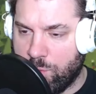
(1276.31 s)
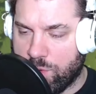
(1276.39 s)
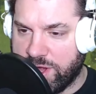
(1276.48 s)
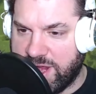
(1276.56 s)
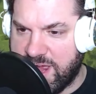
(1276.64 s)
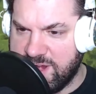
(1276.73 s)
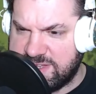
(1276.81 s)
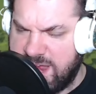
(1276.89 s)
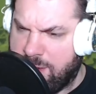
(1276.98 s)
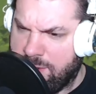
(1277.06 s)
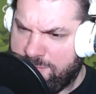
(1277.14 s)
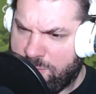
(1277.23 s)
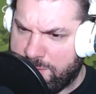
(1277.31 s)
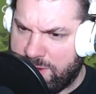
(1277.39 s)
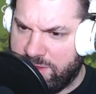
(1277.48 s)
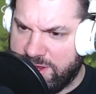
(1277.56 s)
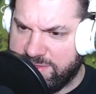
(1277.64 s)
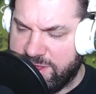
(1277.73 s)
we're going to kind of terraform it
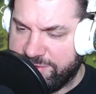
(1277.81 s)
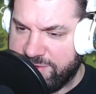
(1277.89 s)
like this,